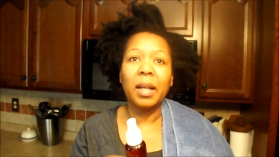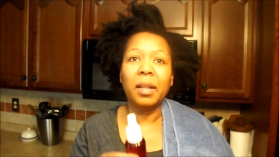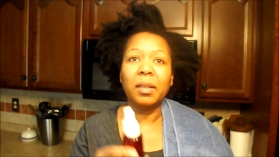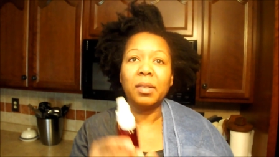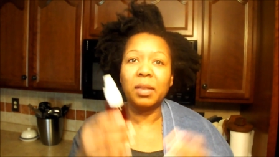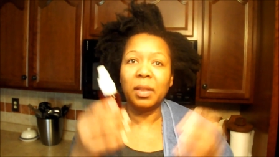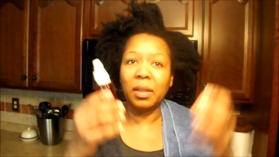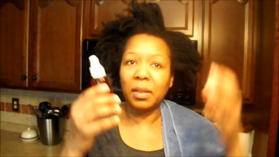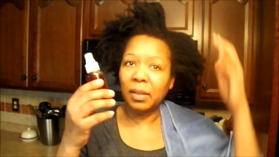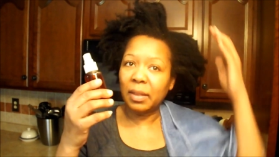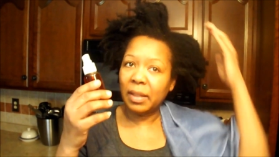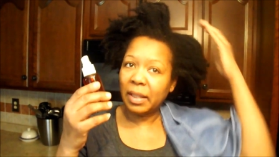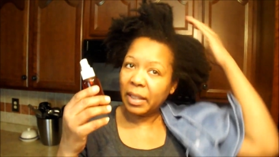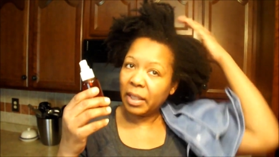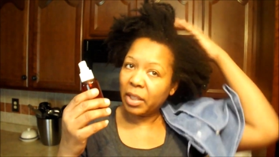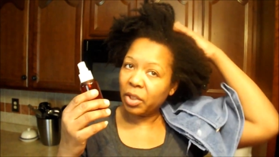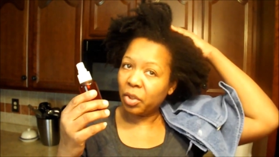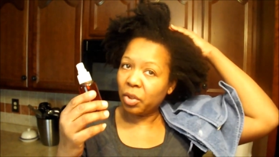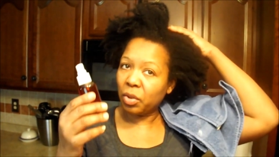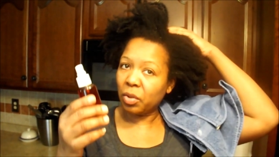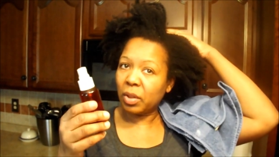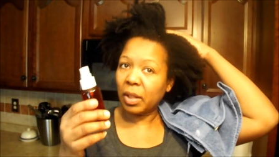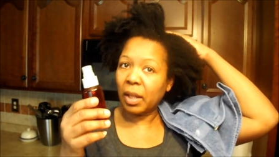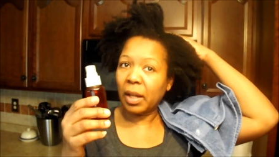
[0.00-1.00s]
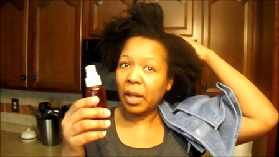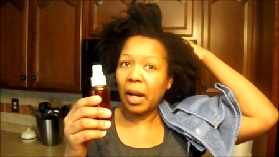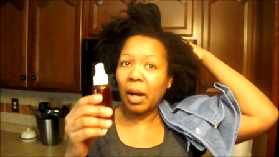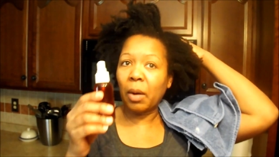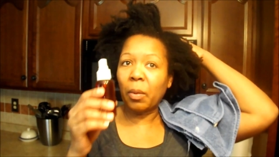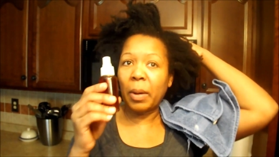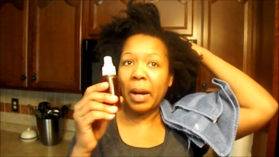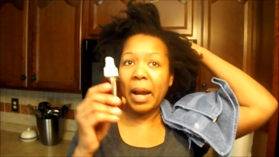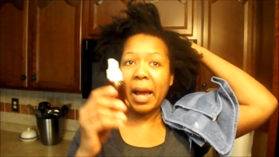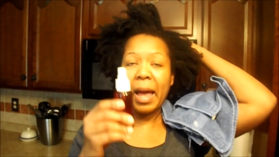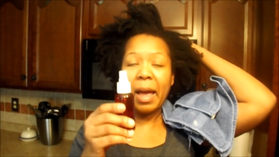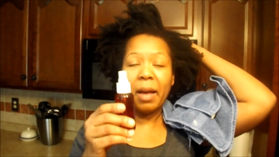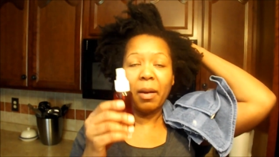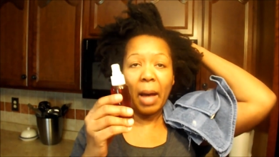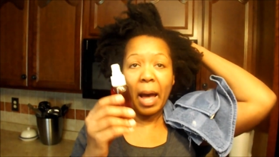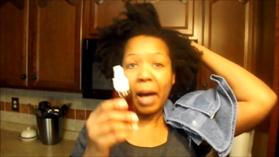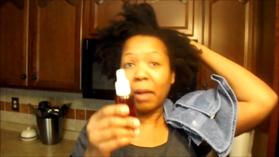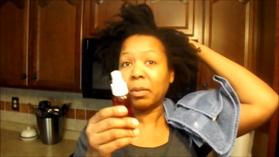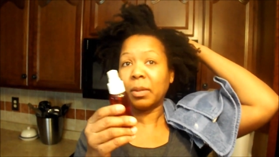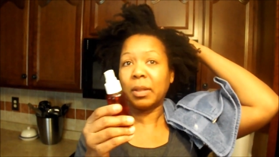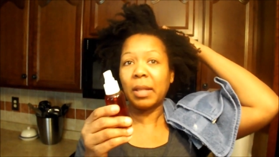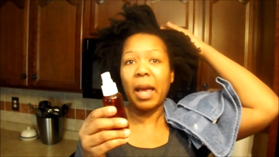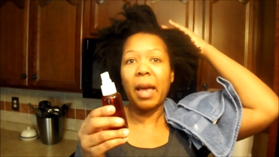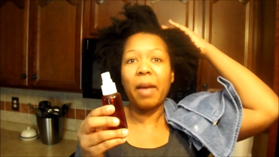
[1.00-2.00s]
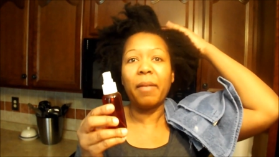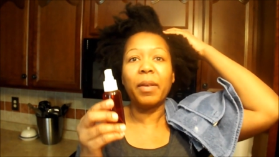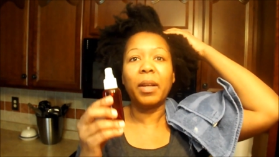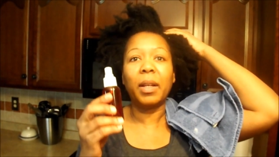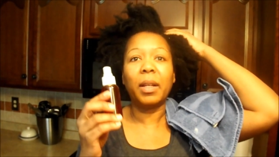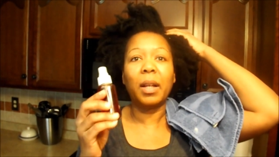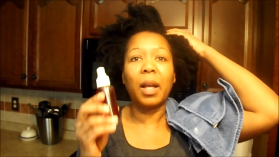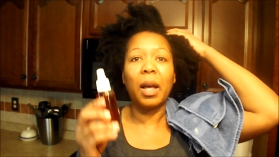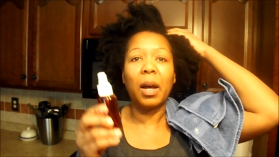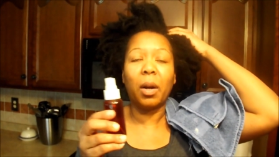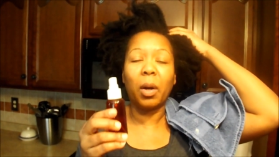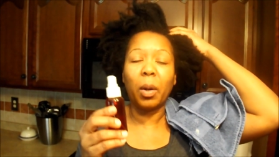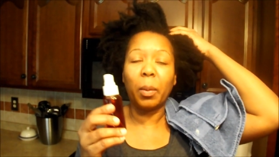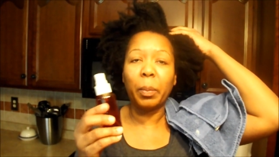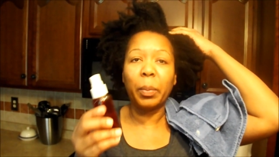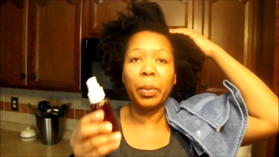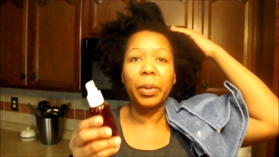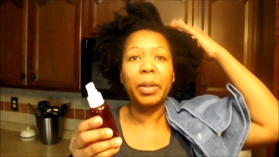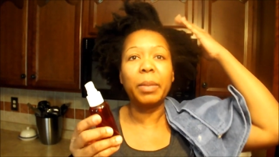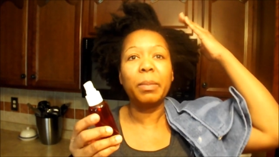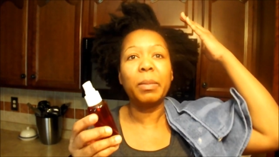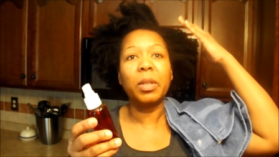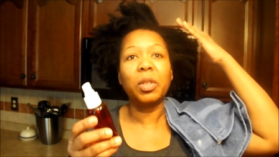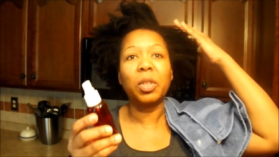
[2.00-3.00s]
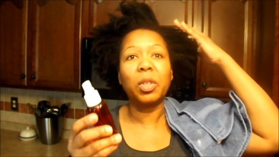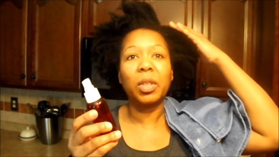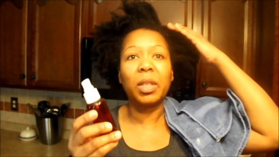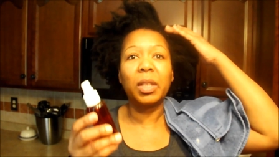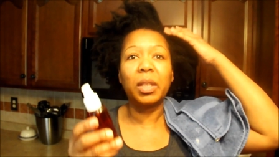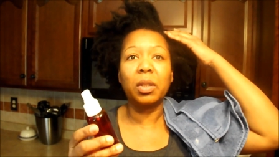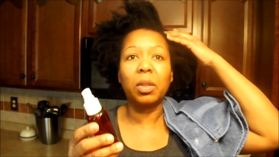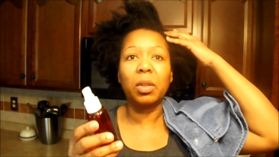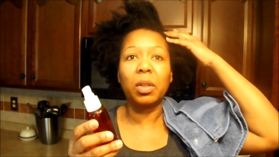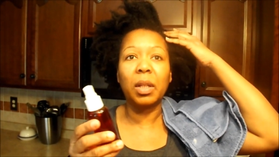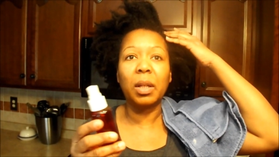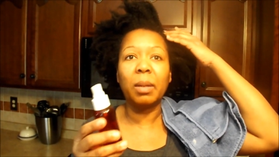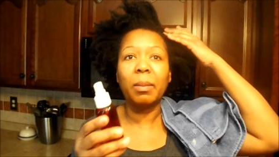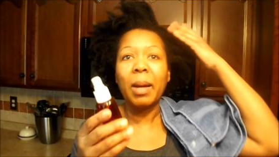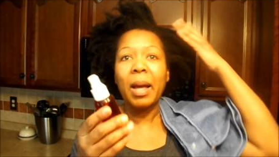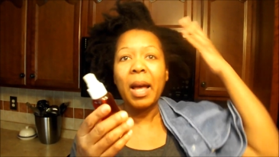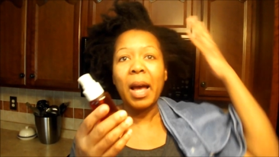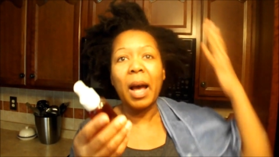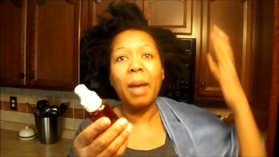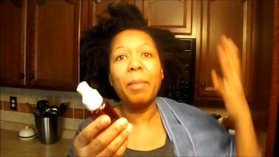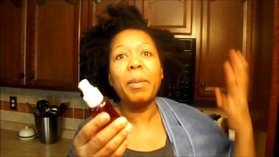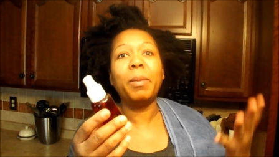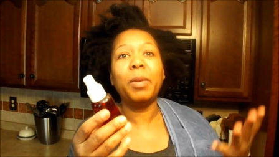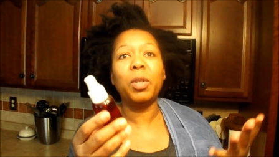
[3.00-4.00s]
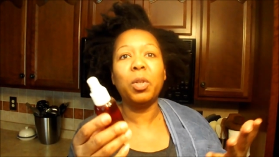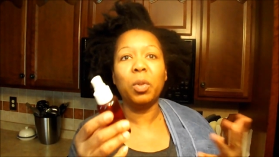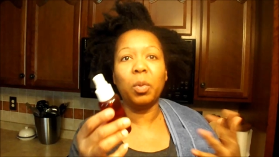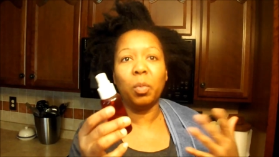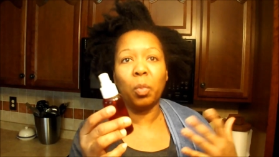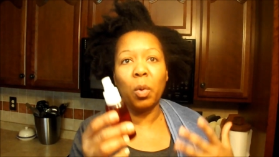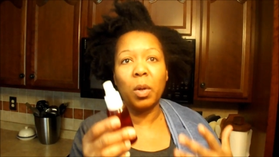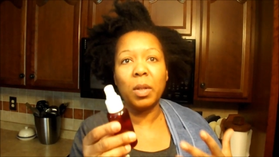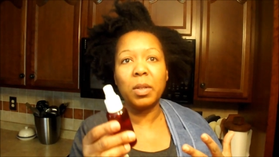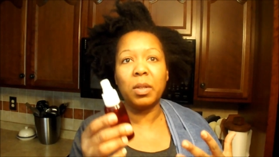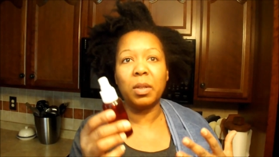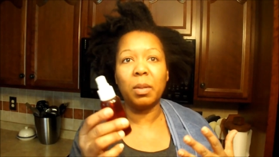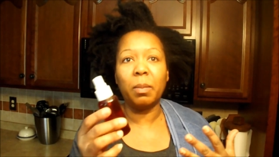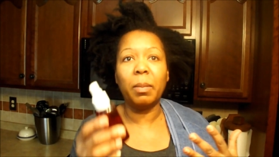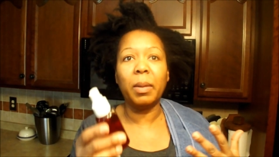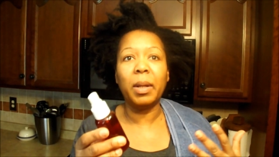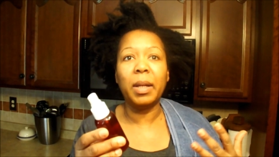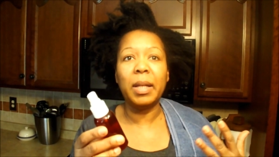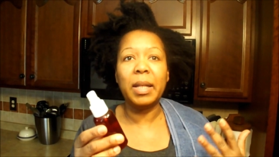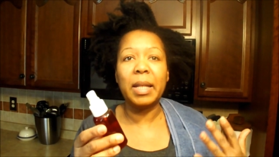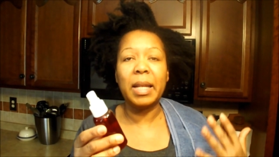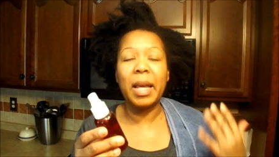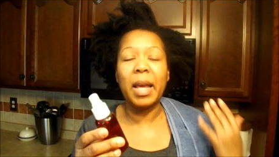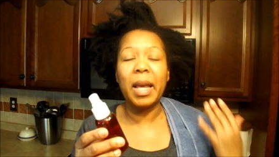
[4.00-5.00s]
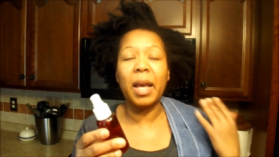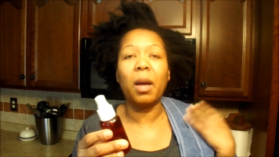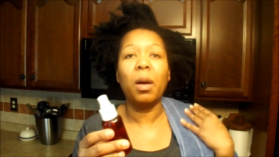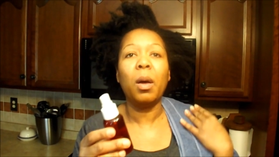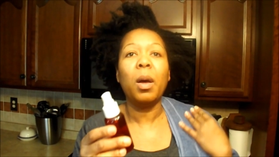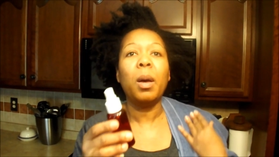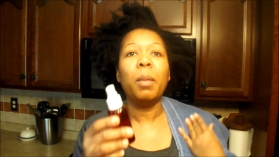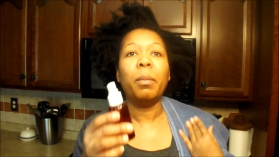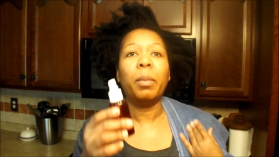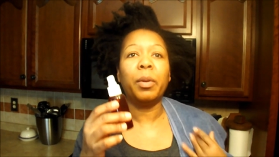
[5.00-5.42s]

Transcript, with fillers: Since the issues that I, were, I was having are pretty much cleared up, I maybe do it once a month now.